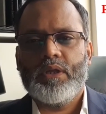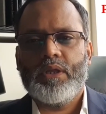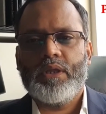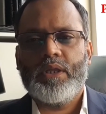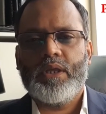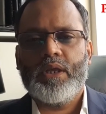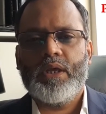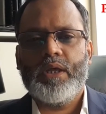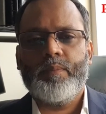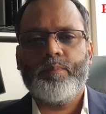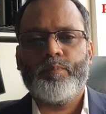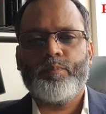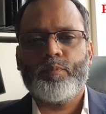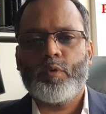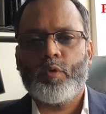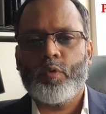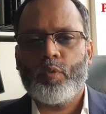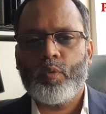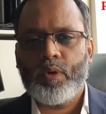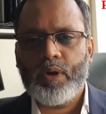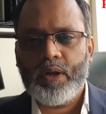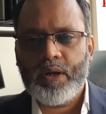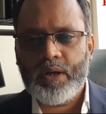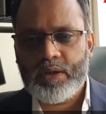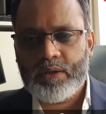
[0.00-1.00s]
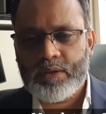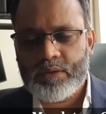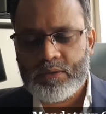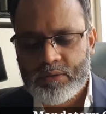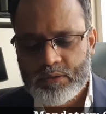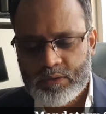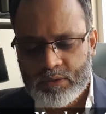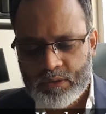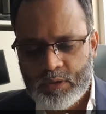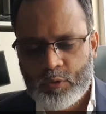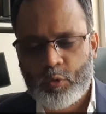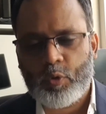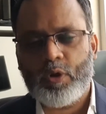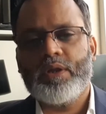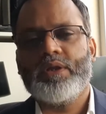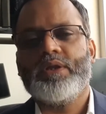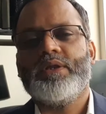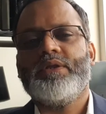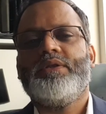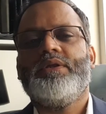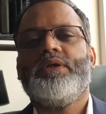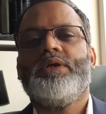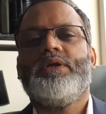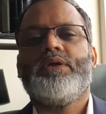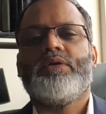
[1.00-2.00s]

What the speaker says: and provide quality